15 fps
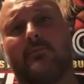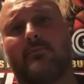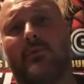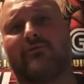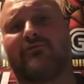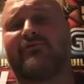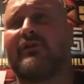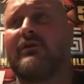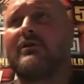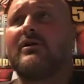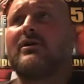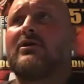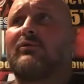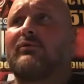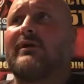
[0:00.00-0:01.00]
most
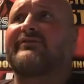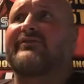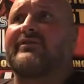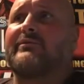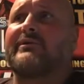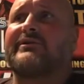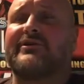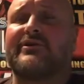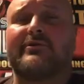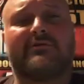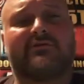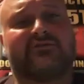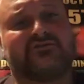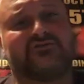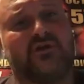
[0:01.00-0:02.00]
wrestling we do
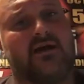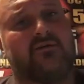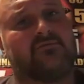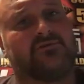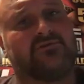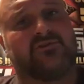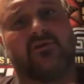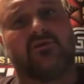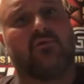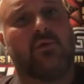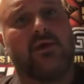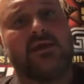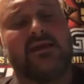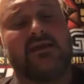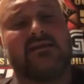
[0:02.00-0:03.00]
is travel is on the
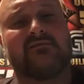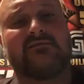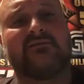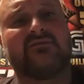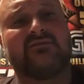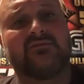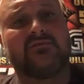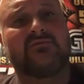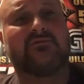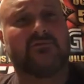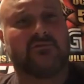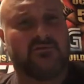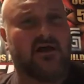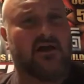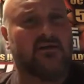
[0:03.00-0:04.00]
weekends for
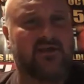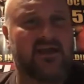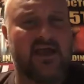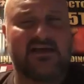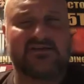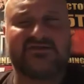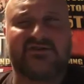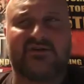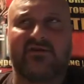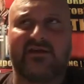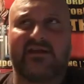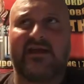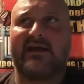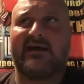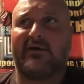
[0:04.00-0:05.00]
a lot of the guys
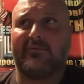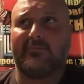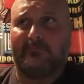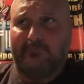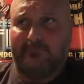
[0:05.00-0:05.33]
starting out.